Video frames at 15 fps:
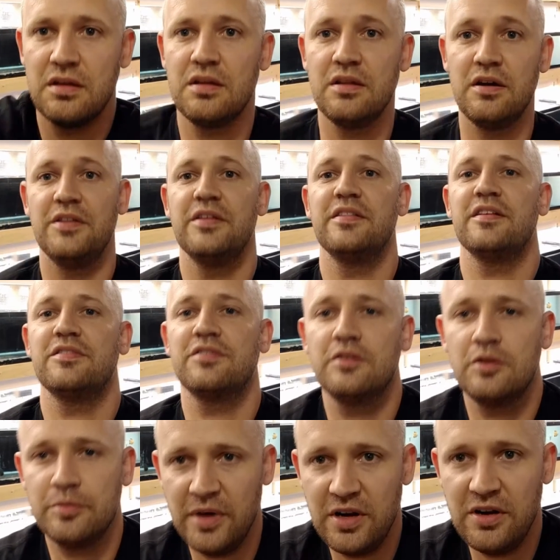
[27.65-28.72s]
There, I think that's a
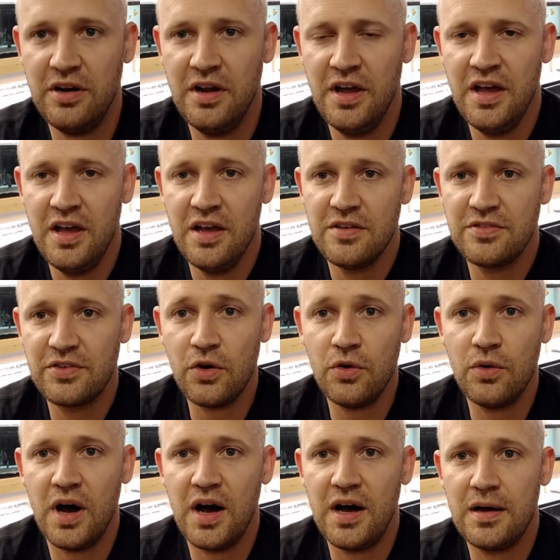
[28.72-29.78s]
little better.
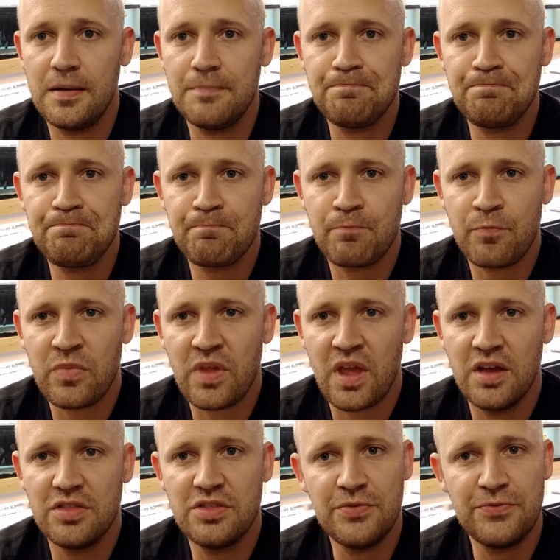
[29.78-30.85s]
So,
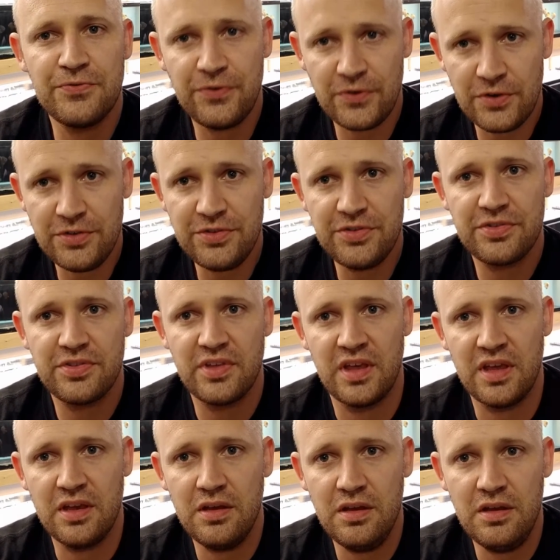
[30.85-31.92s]
the first
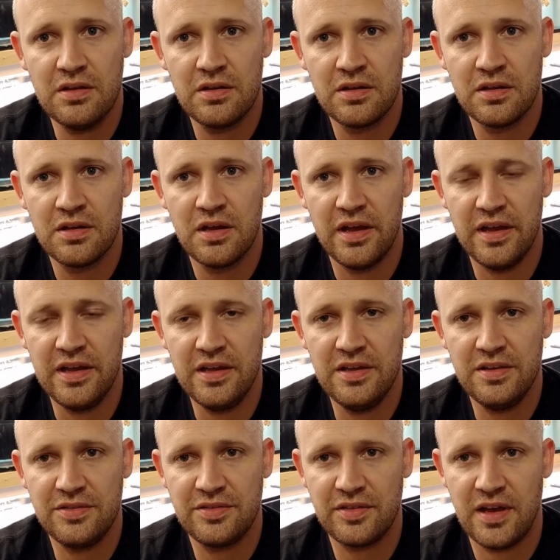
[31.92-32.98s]
thing
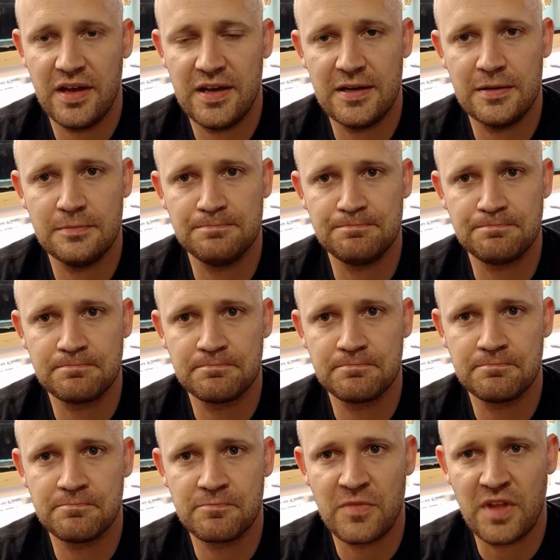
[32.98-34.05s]
is, I've
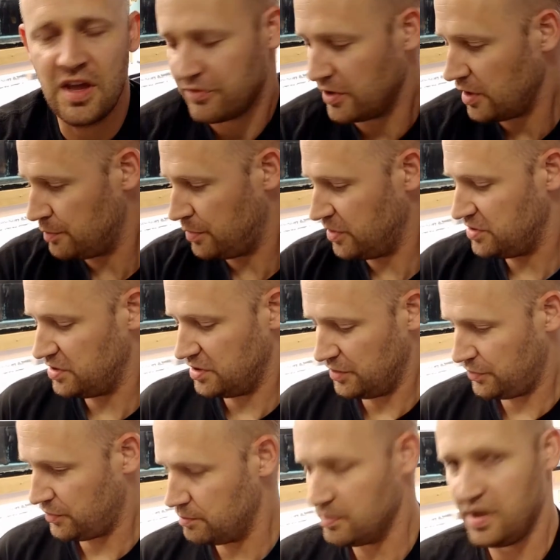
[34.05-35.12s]
got a bunch of
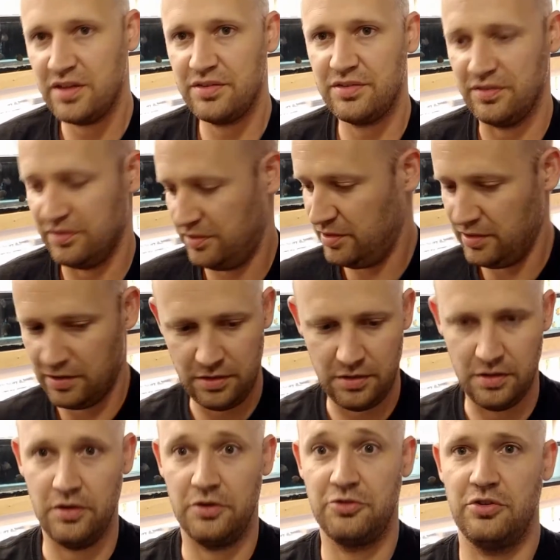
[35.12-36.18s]
different medicines here.
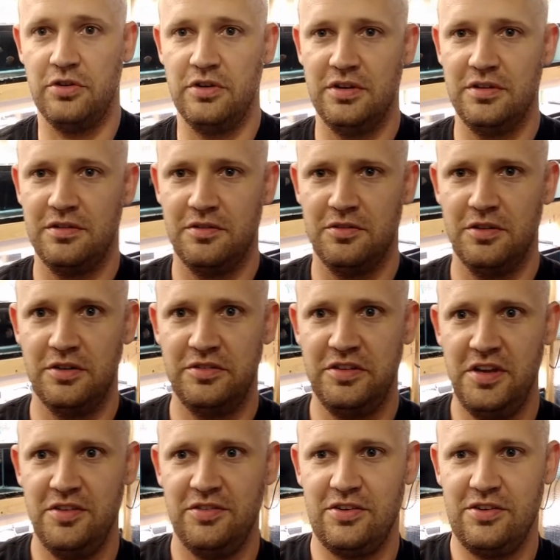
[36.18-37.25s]
Here, I'll show you a little
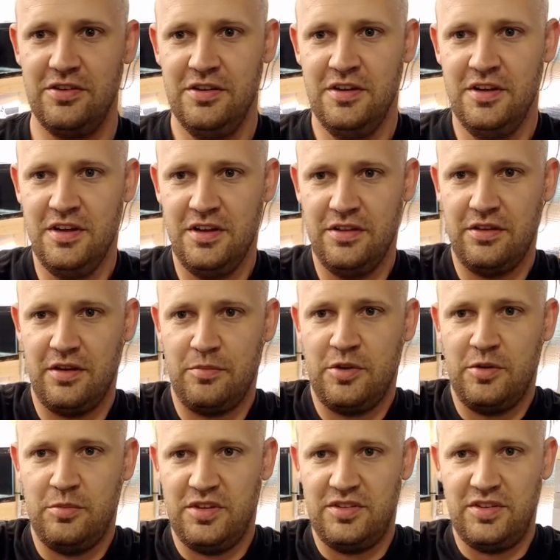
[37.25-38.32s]
teaser that I'm going
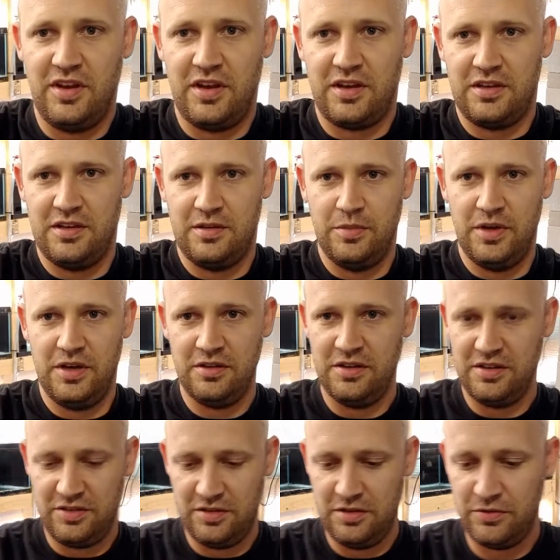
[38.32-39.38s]
to be talking about.
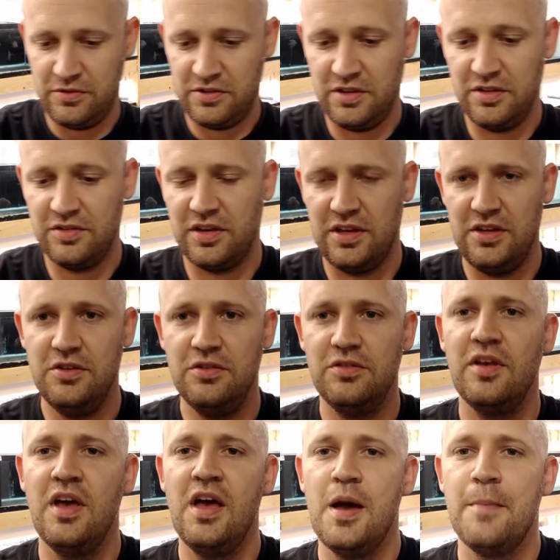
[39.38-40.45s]
Lots of different things I
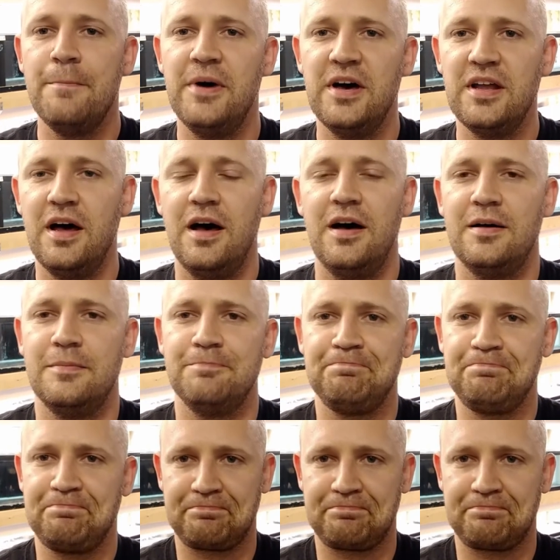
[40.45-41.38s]
use, but I